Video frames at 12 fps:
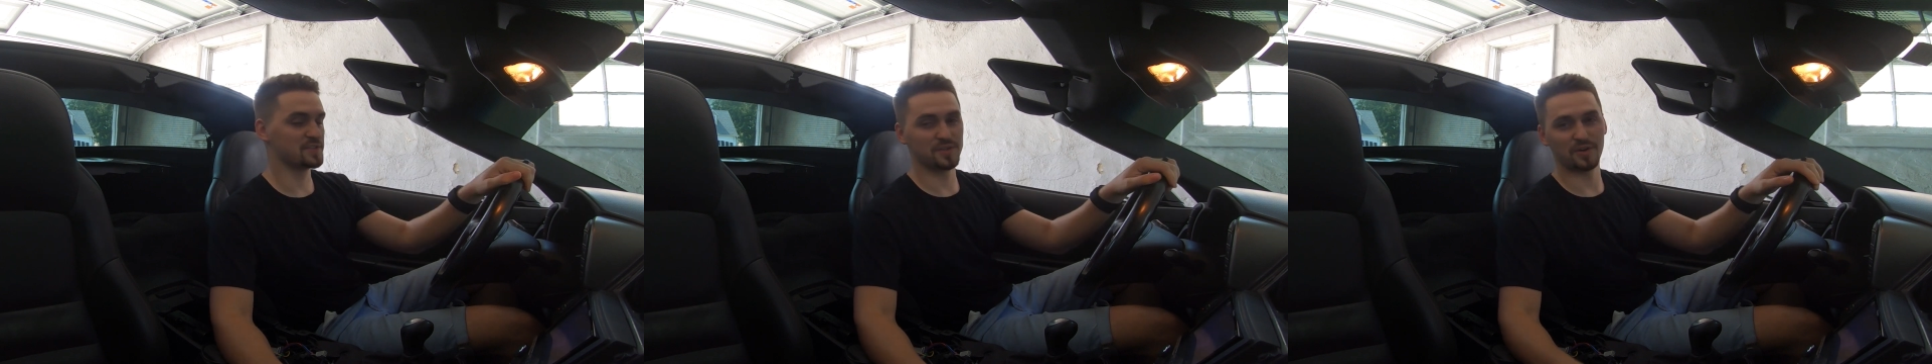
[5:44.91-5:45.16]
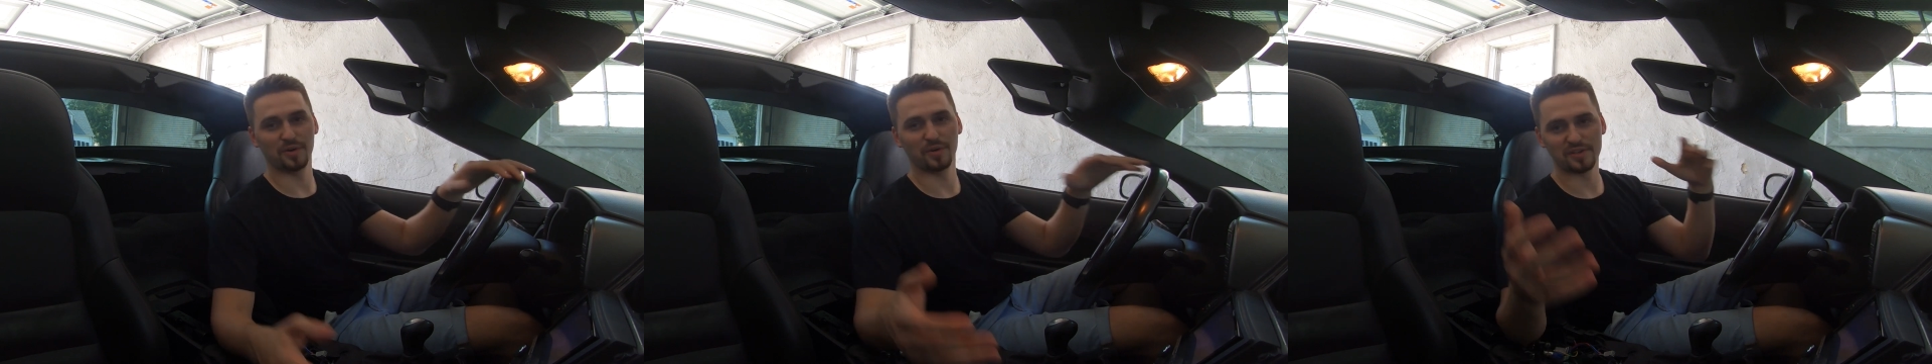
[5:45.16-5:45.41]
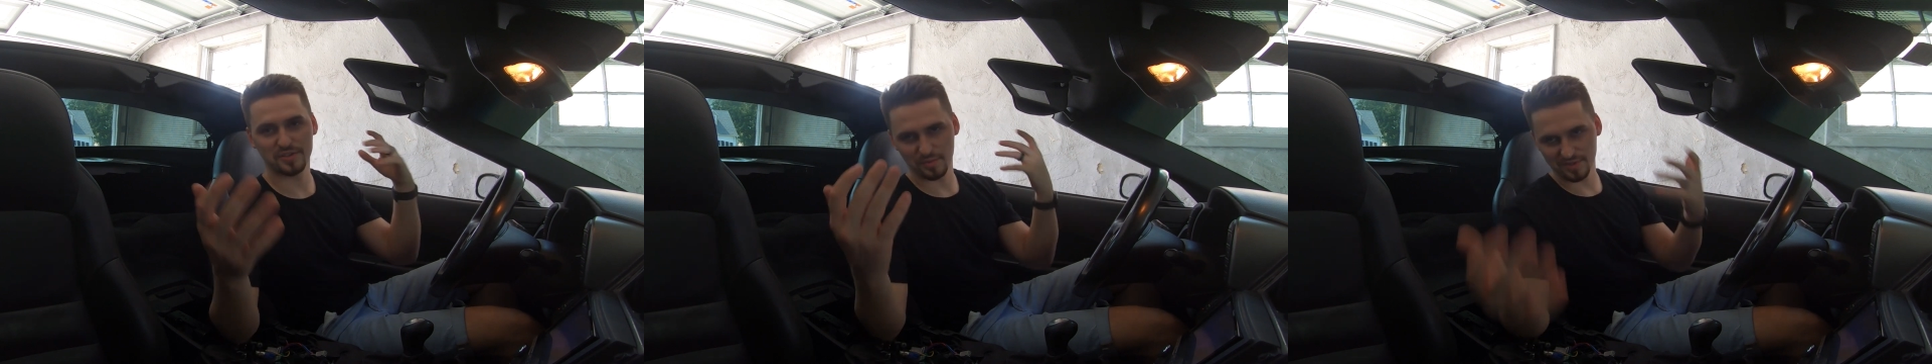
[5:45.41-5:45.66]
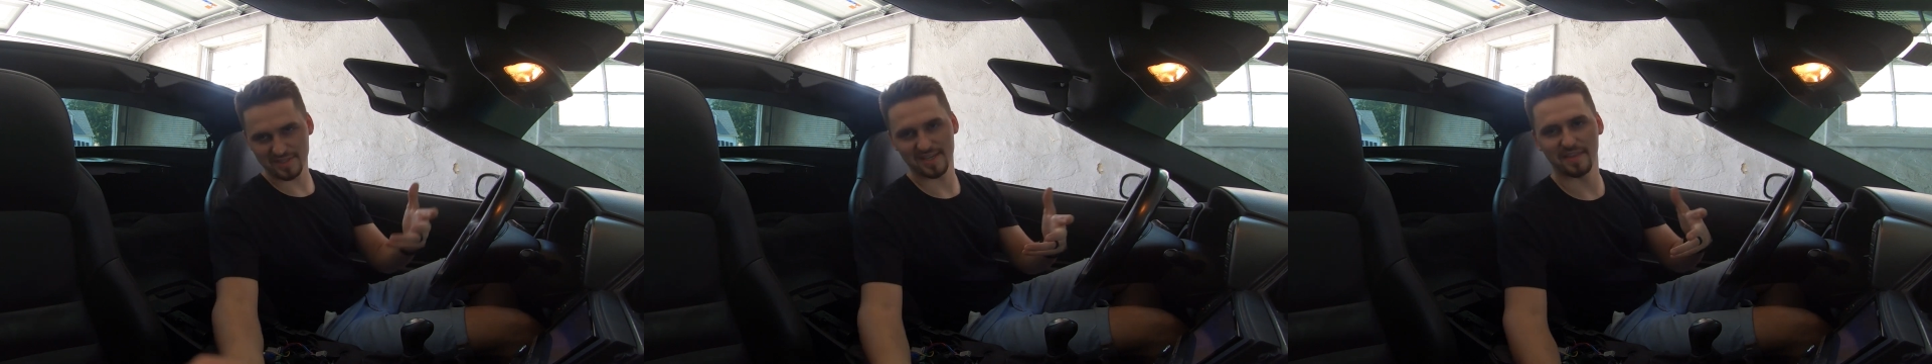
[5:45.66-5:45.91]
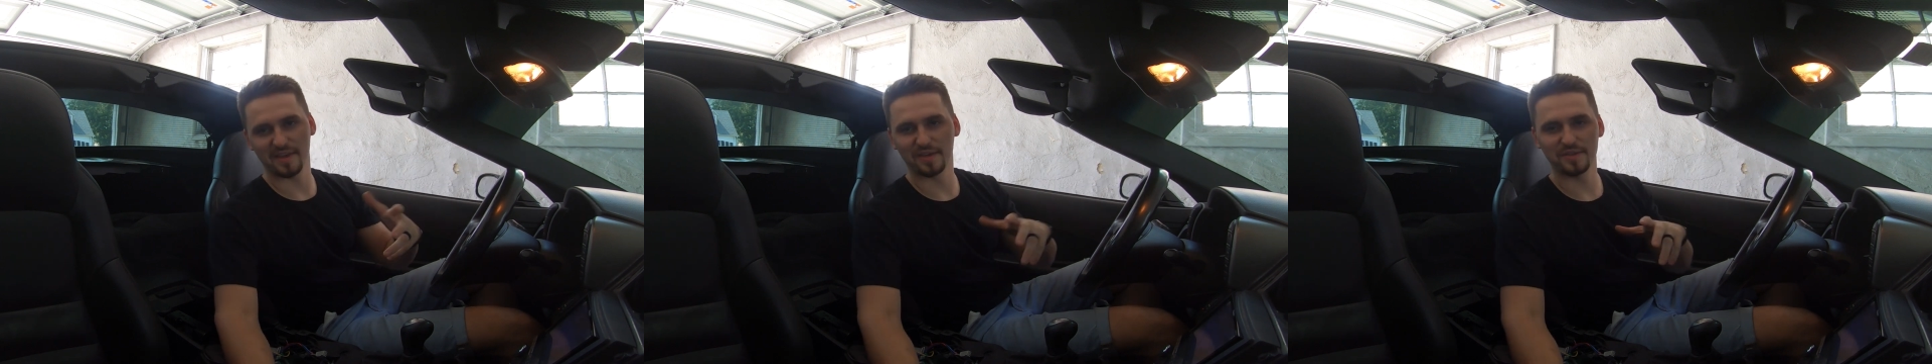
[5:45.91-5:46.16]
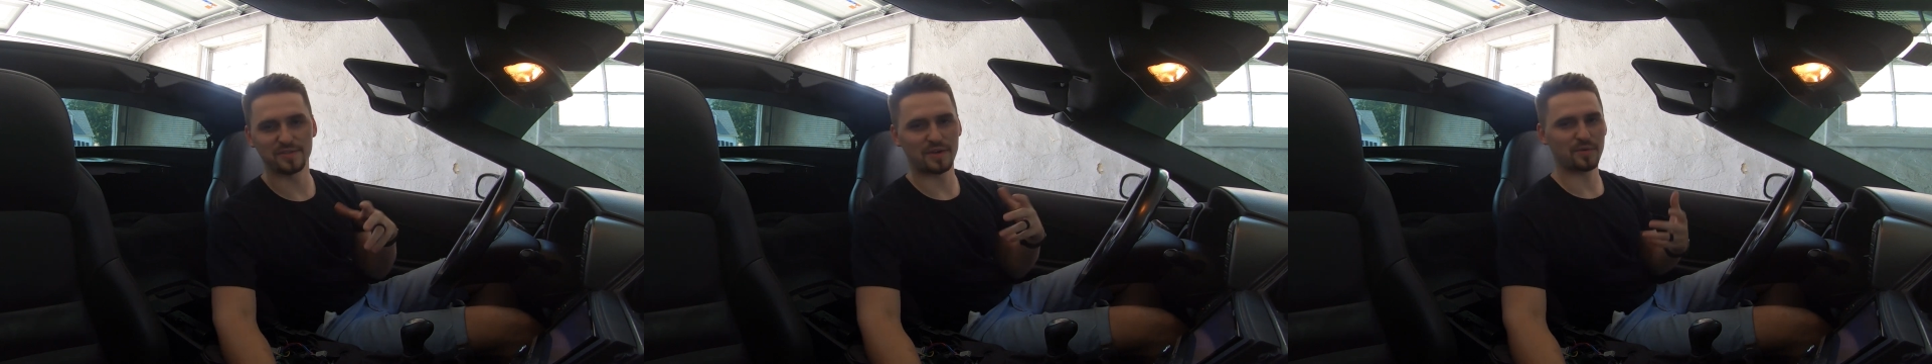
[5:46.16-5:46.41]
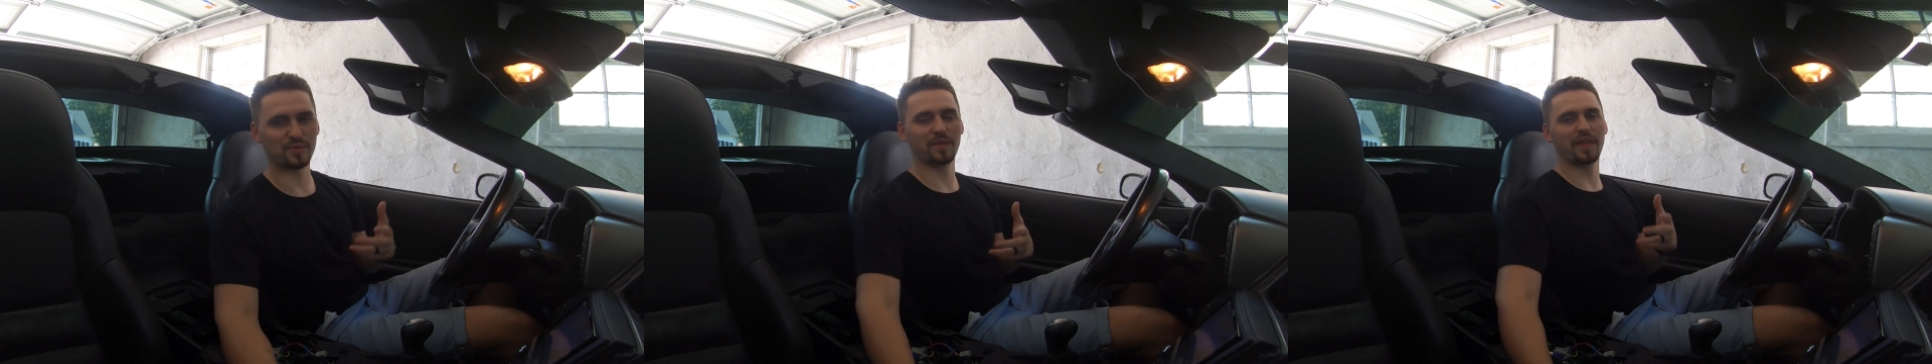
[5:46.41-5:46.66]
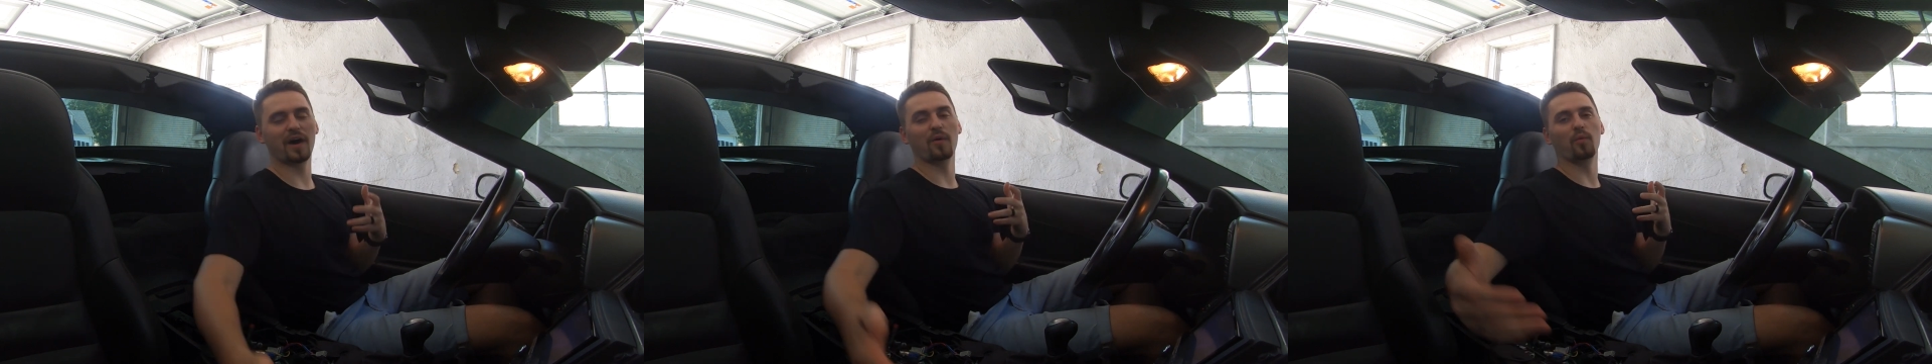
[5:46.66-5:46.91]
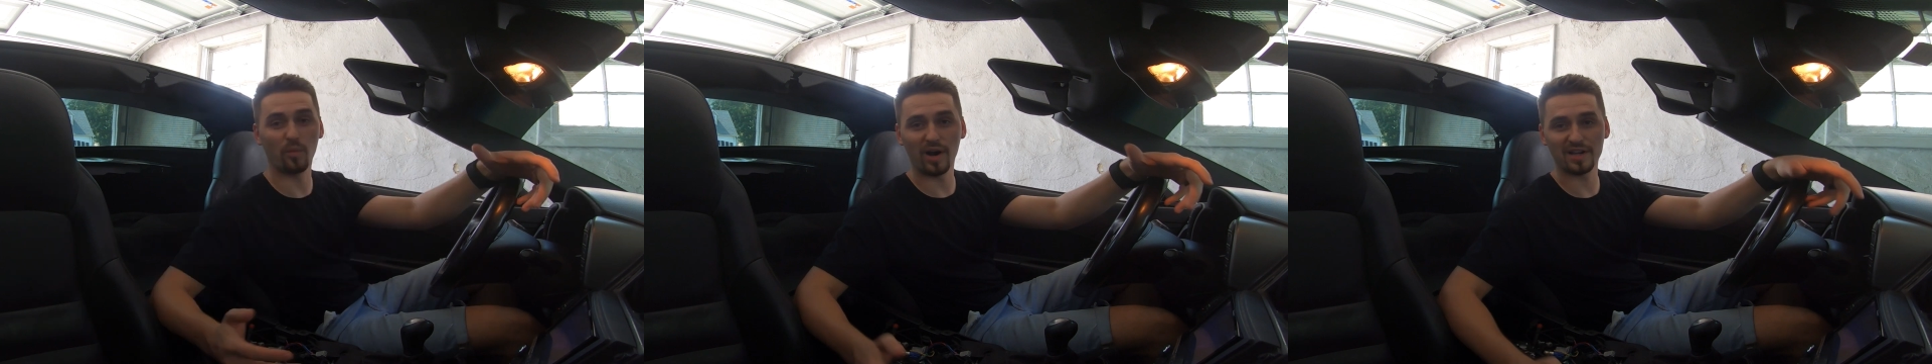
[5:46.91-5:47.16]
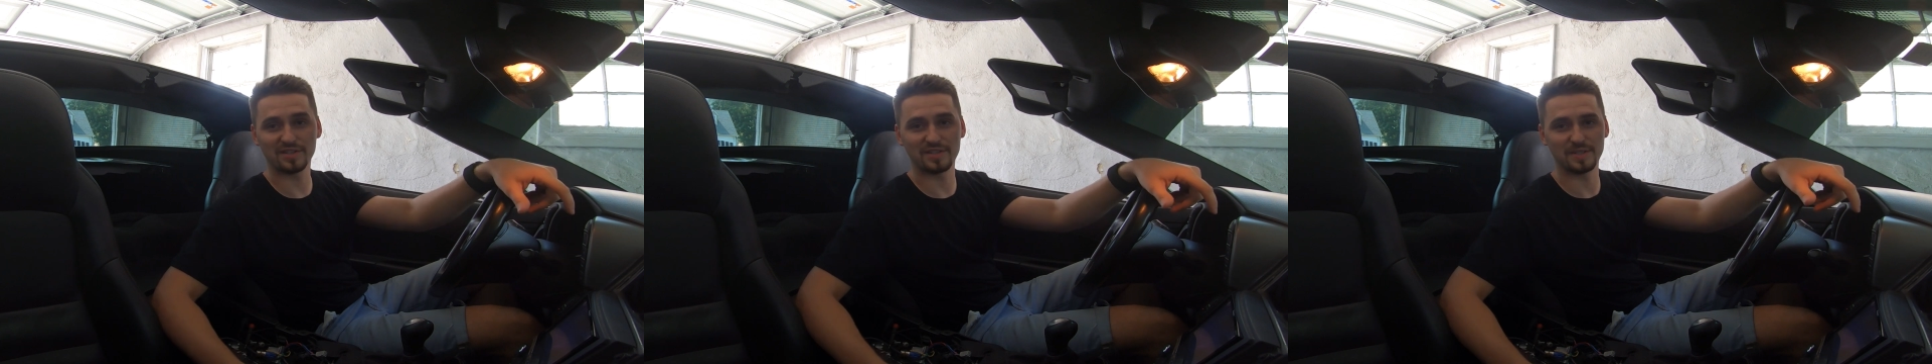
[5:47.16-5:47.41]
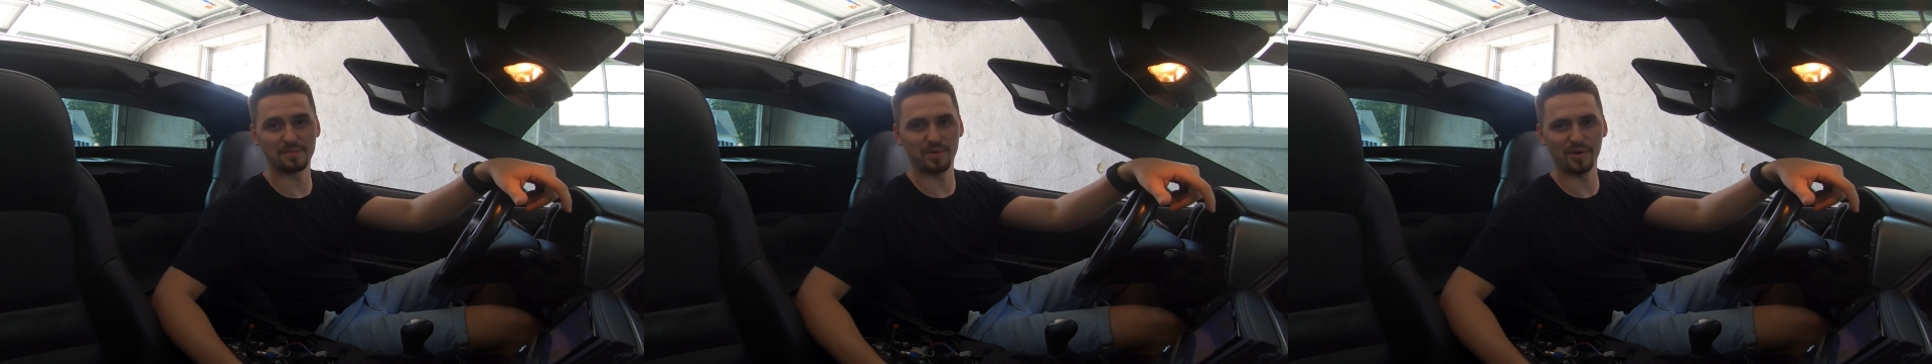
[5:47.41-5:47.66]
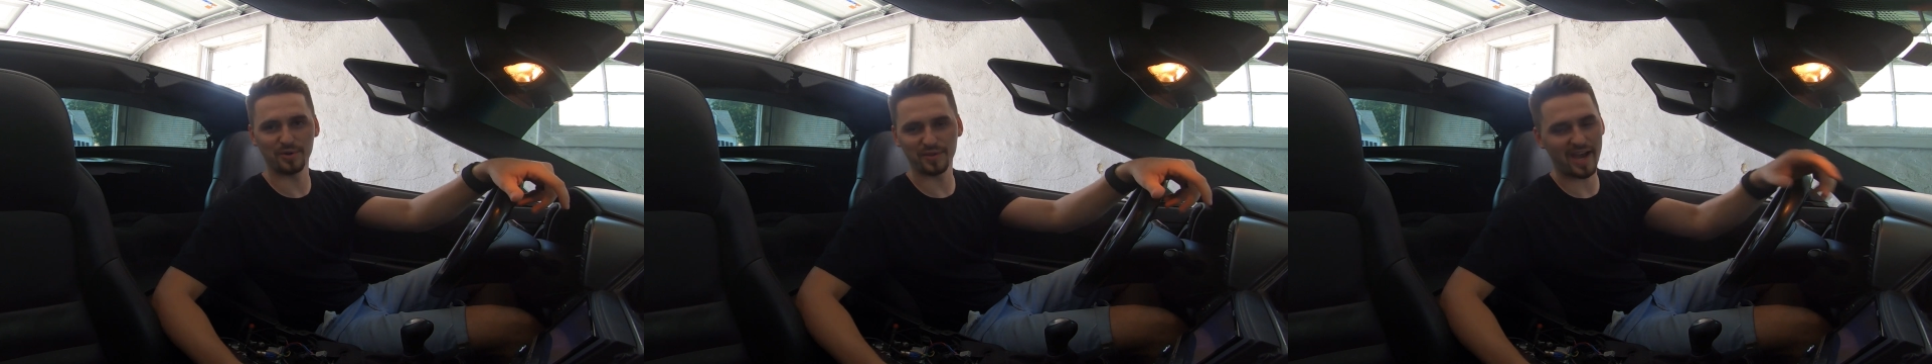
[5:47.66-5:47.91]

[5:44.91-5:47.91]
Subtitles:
So I just want to say thank you to everyone that watched this build.